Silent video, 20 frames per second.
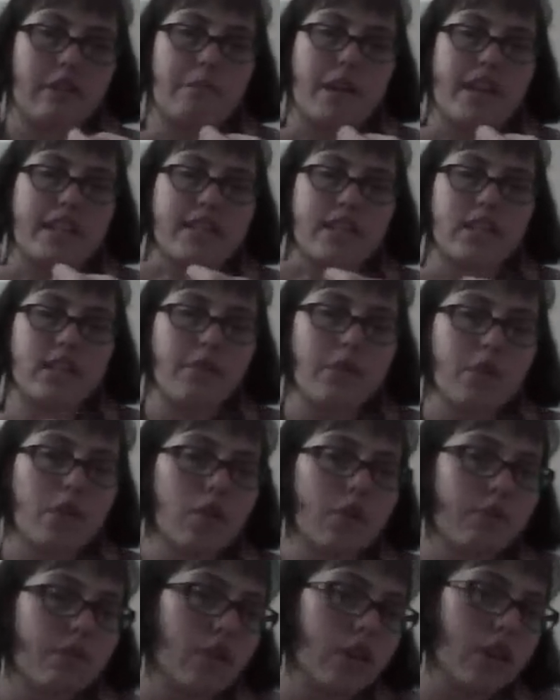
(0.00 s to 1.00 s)
makes it
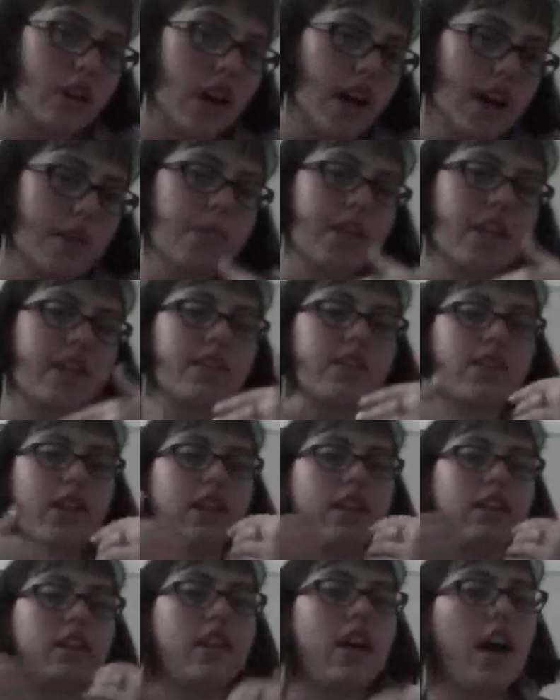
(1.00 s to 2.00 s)
difficult for a 9, because
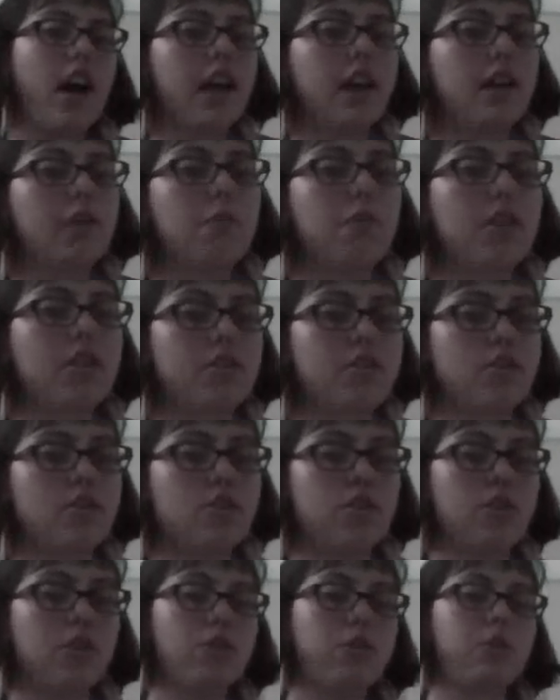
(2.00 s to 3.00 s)
a 9 wants
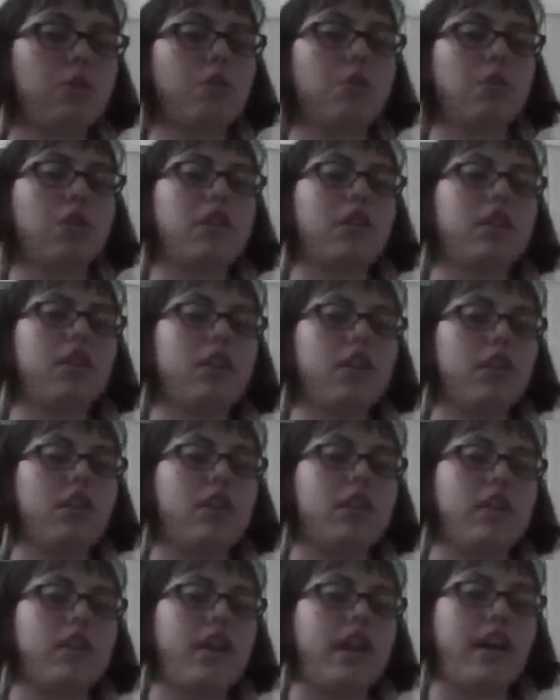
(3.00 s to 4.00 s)
to
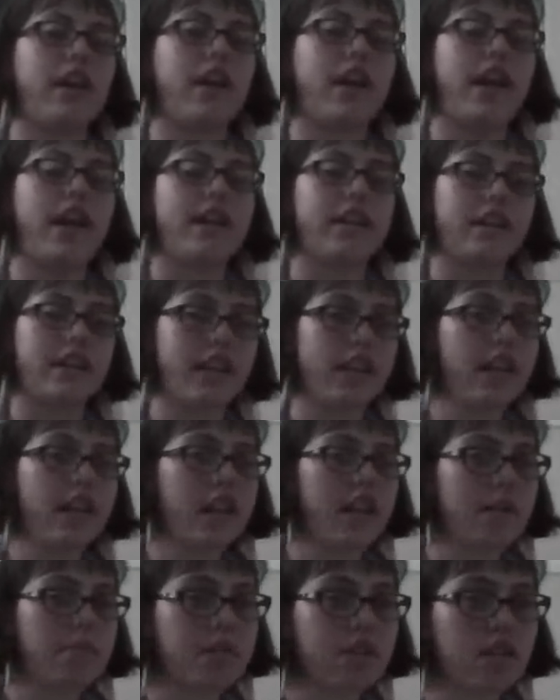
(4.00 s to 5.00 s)
and
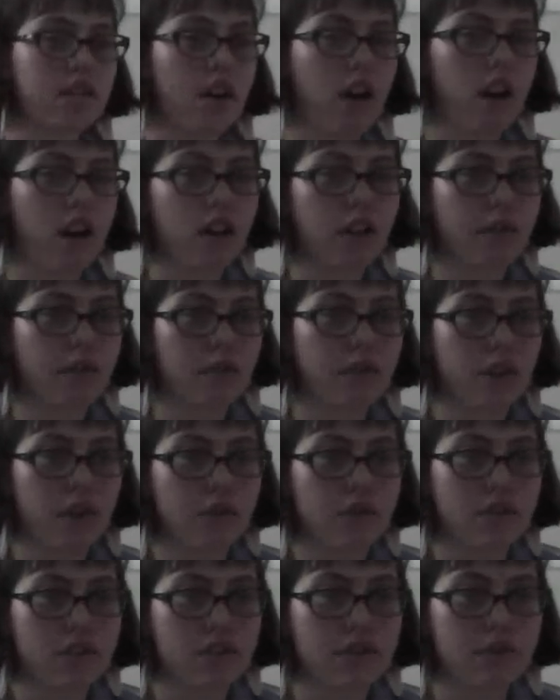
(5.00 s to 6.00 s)
keeps all of
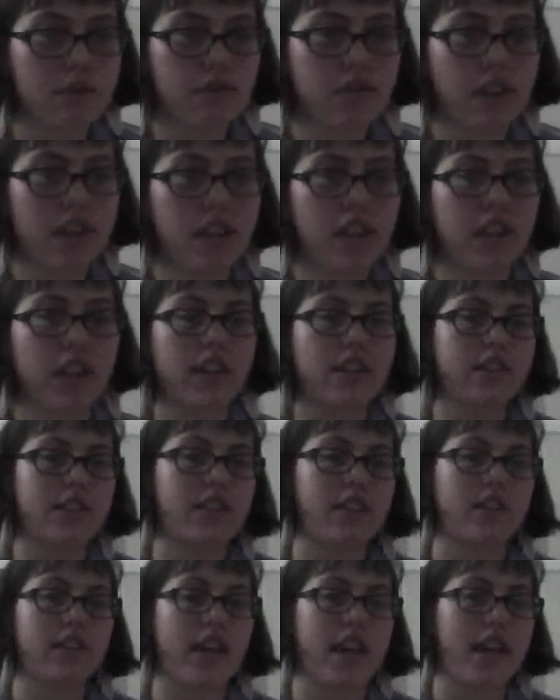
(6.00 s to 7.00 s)
those feelings
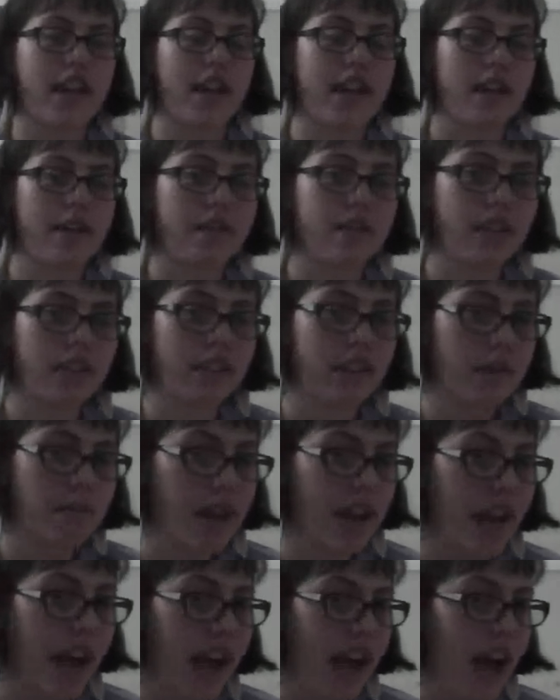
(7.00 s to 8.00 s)
that they
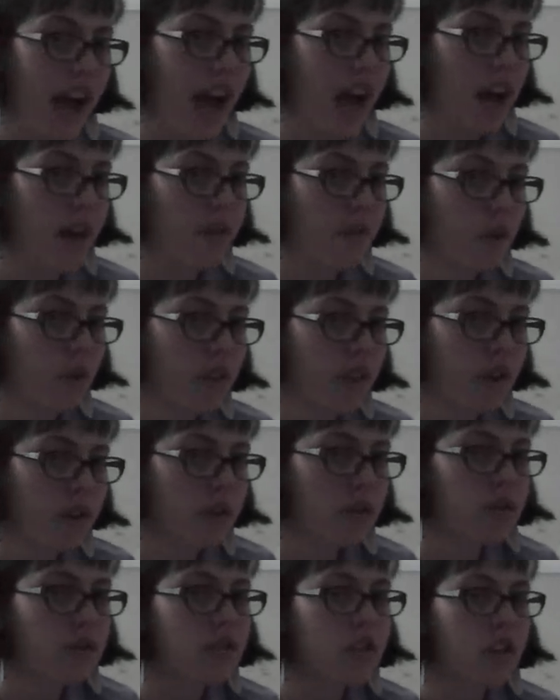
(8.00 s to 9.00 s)
may have, or
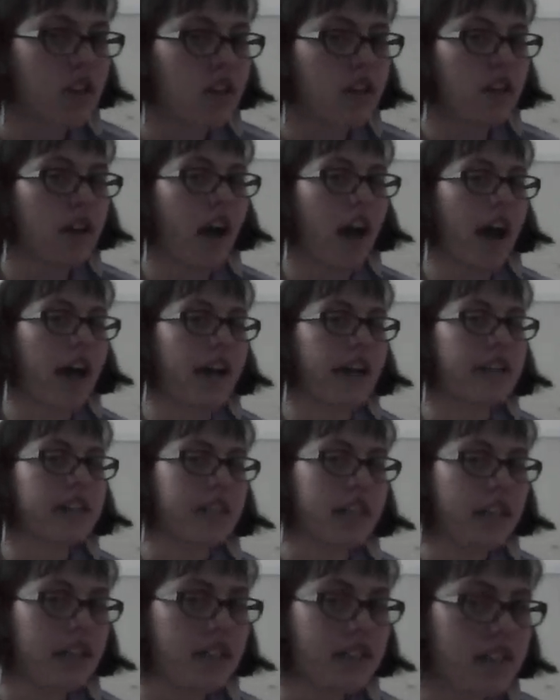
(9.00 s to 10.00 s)
those
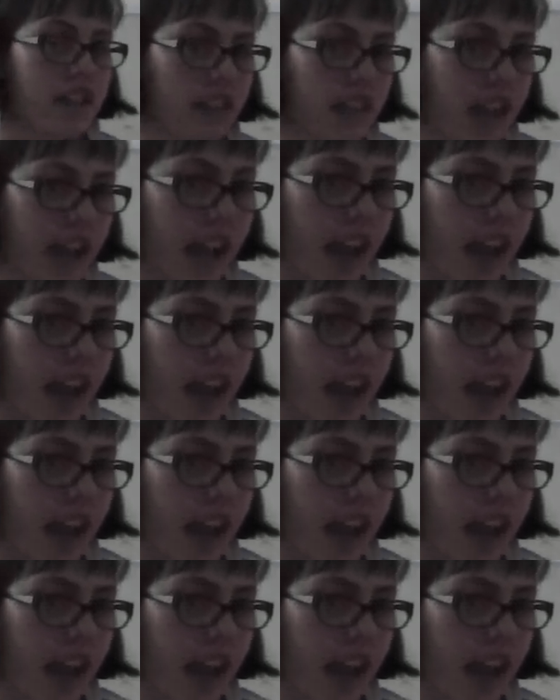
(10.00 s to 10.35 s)
ideas that